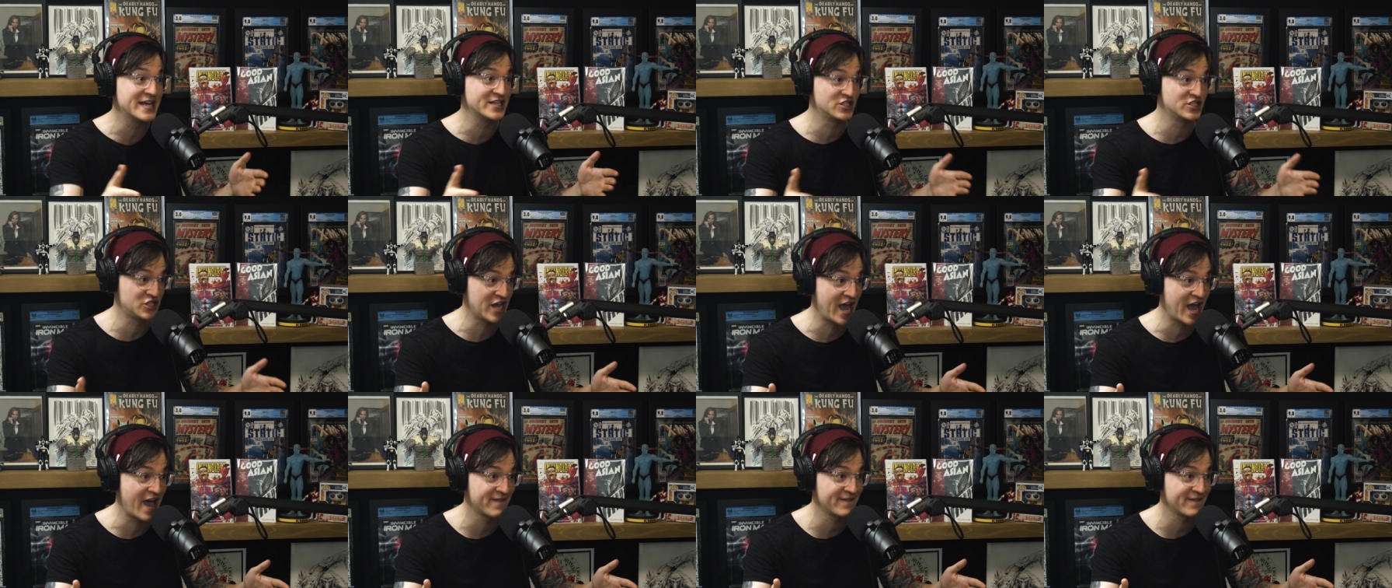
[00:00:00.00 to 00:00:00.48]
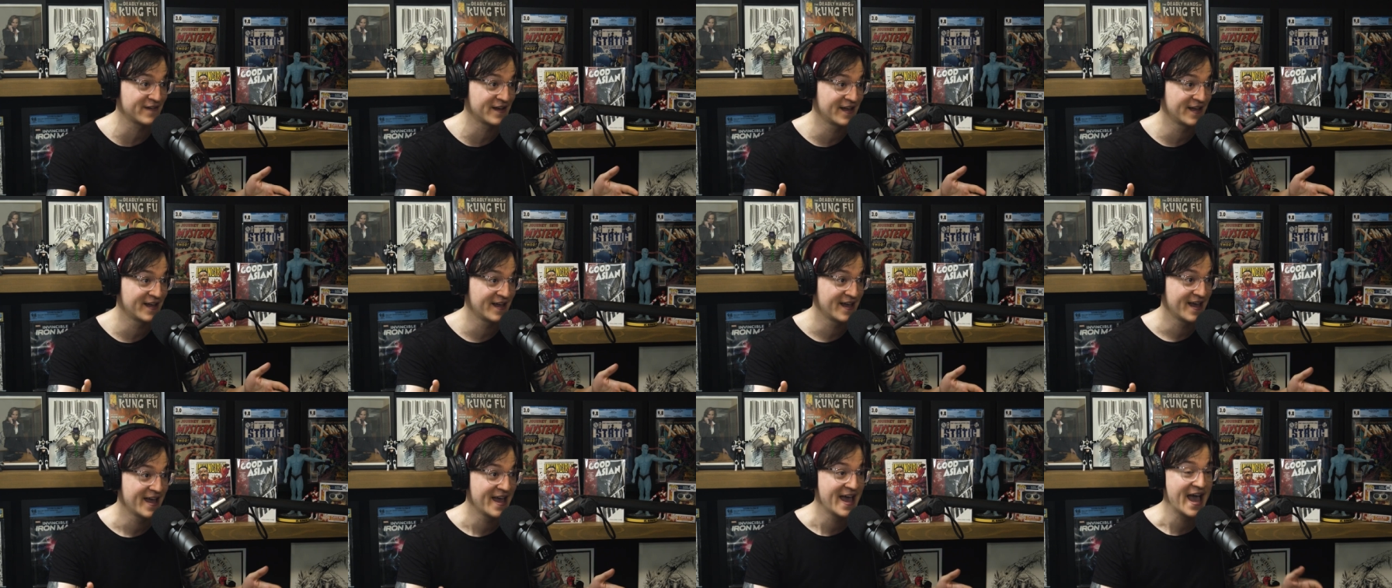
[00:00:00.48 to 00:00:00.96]
Jeff.
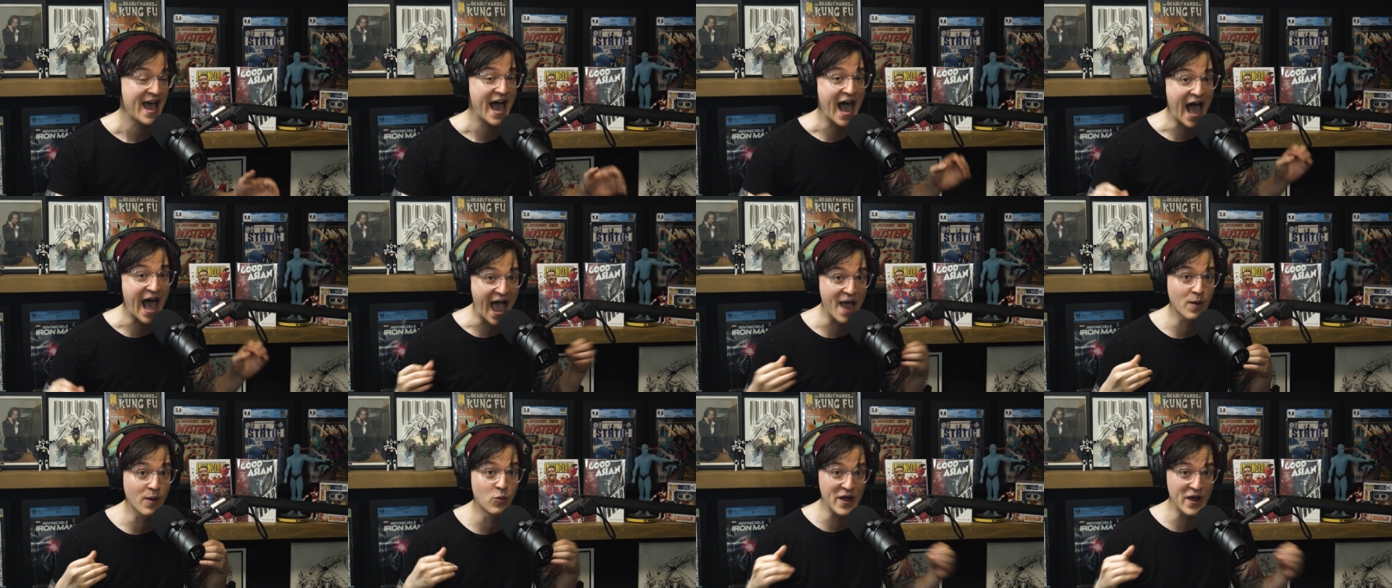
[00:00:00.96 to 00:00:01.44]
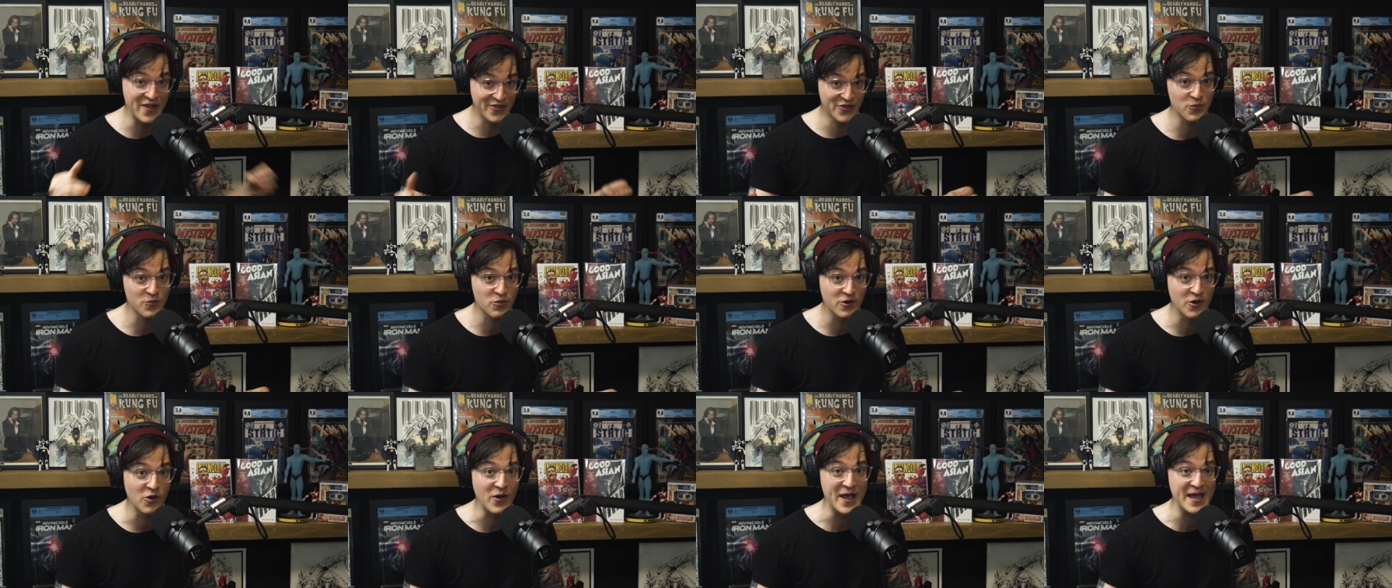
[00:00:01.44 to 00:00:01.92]
I went
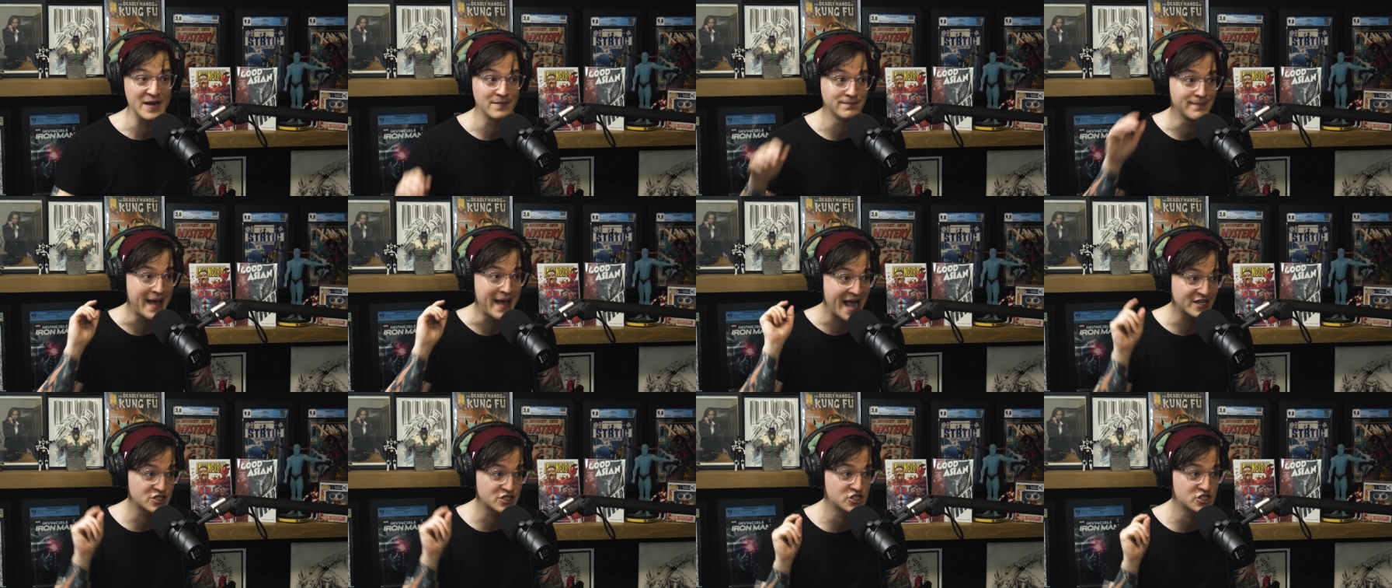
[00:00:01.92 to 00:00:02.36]
through and matched